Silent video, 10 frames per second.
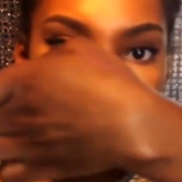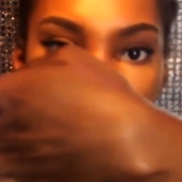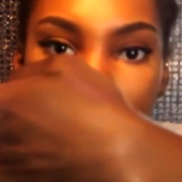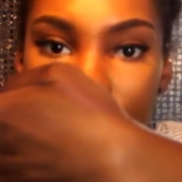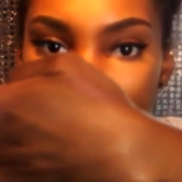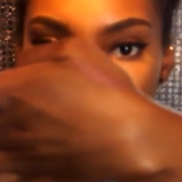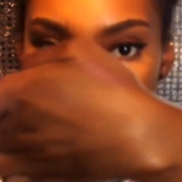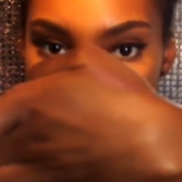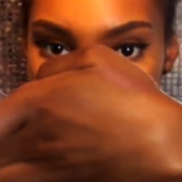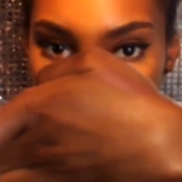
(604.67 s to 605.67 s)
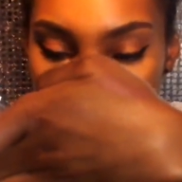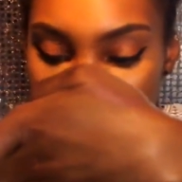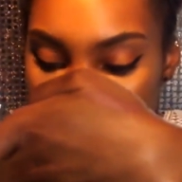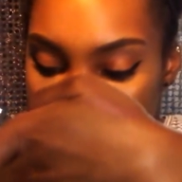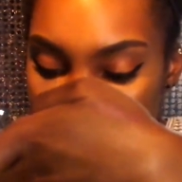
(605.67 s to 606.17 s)
It looks like that.
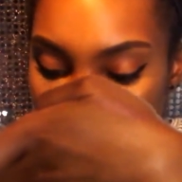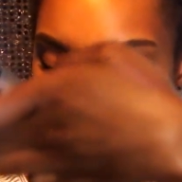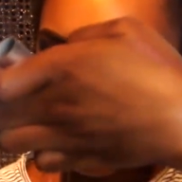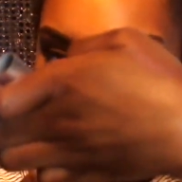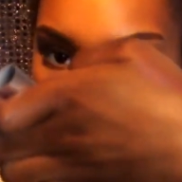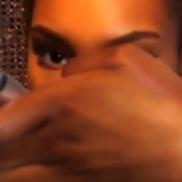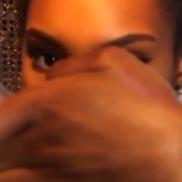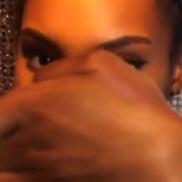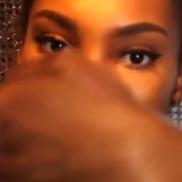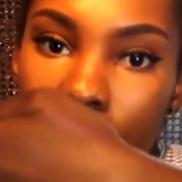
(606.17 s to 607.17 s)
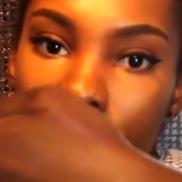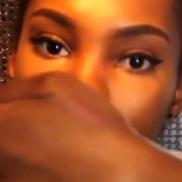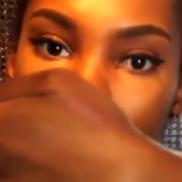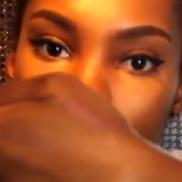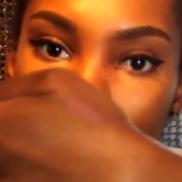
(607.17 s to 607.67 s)

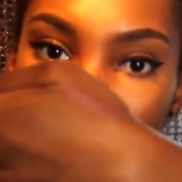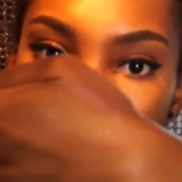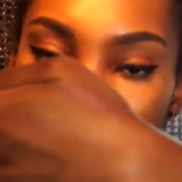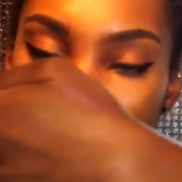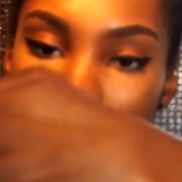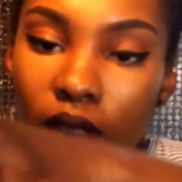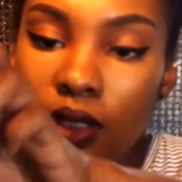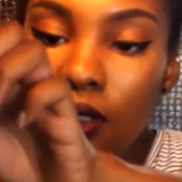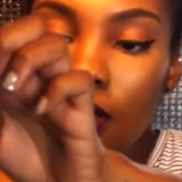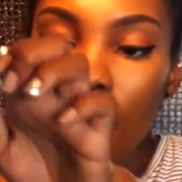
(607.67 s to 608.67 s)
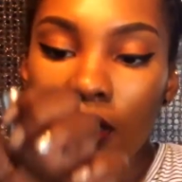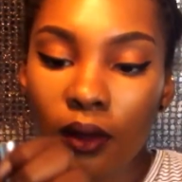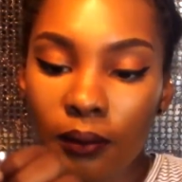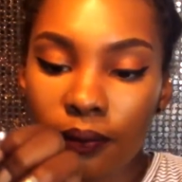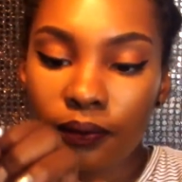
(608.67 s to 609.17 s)
Smells pretty good.
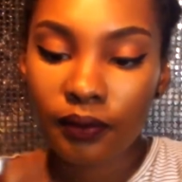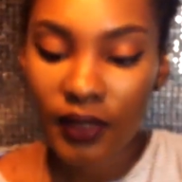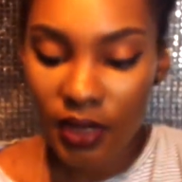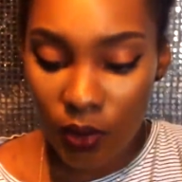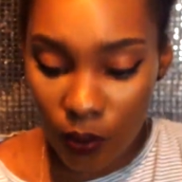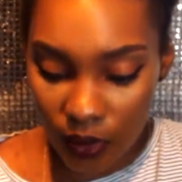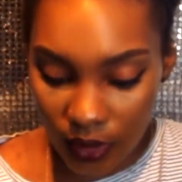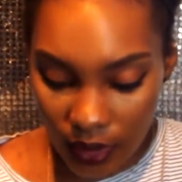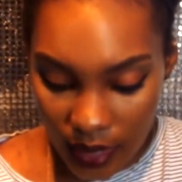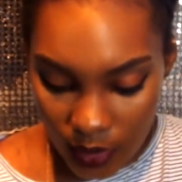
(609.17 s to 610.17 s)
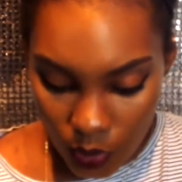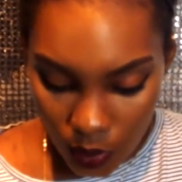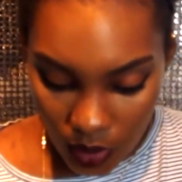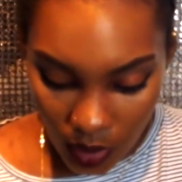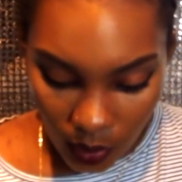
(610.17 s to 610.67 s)
It's a really
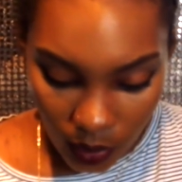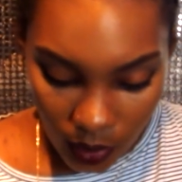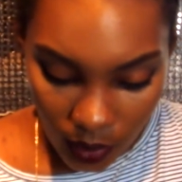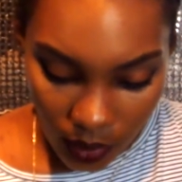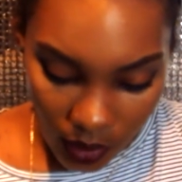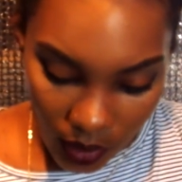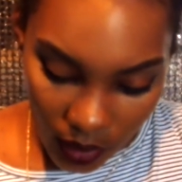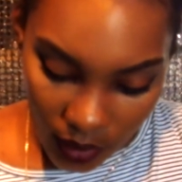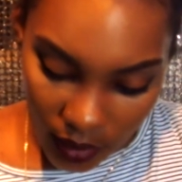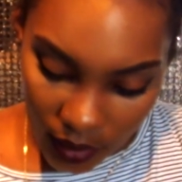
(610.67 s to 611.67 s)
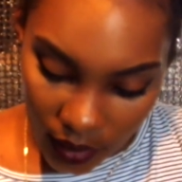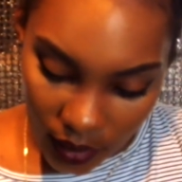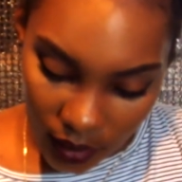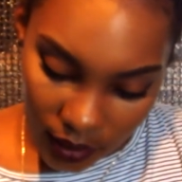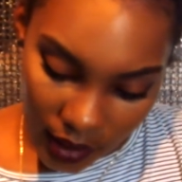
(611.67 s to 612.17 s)
natural color.
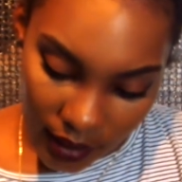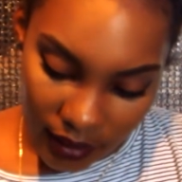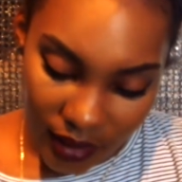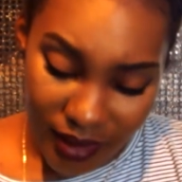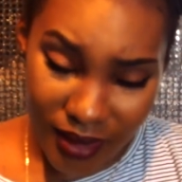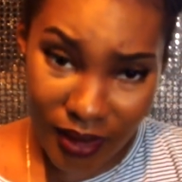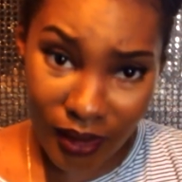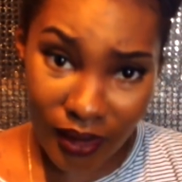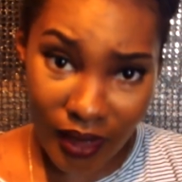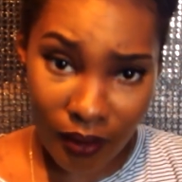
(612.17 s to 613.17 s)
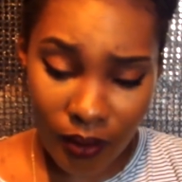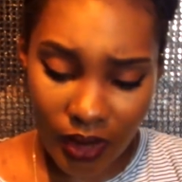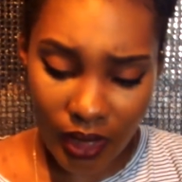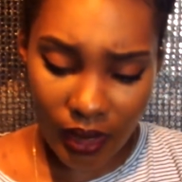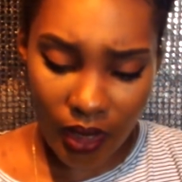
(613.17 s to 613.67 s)
And yeah, I think this is a good
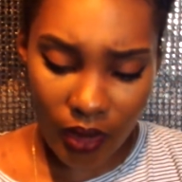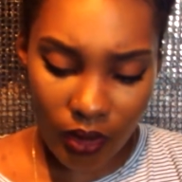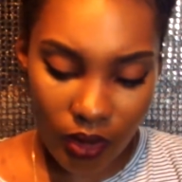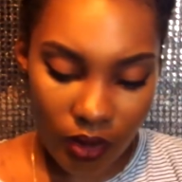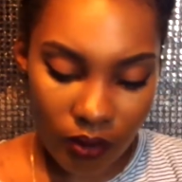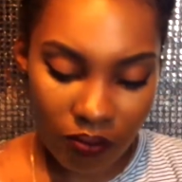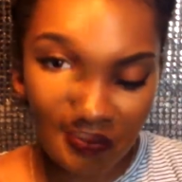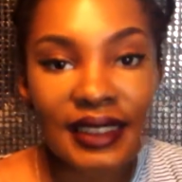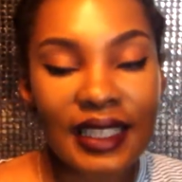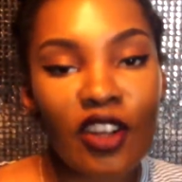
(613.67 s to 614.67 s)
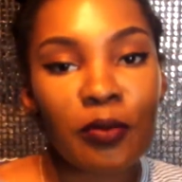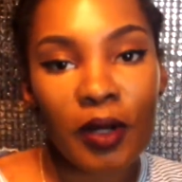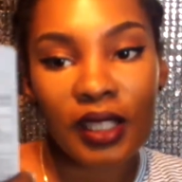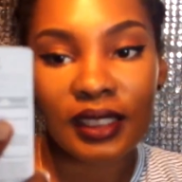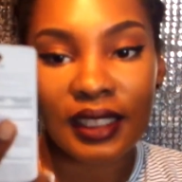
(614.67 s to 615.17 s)
everyday color. The next Elf
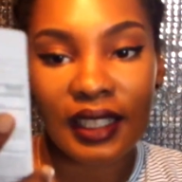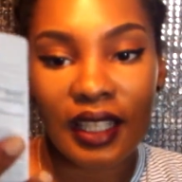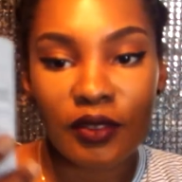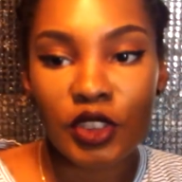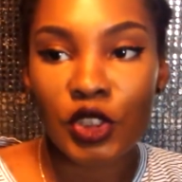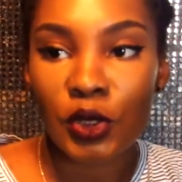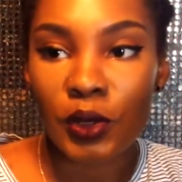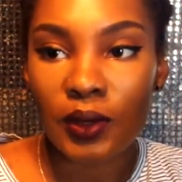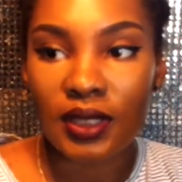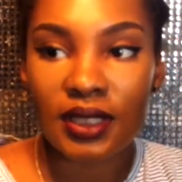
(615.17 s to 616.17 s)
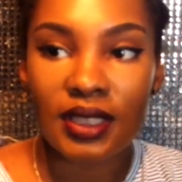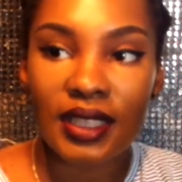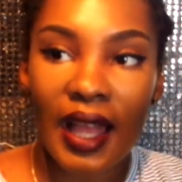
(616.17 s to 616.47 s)
product that I have to show you is this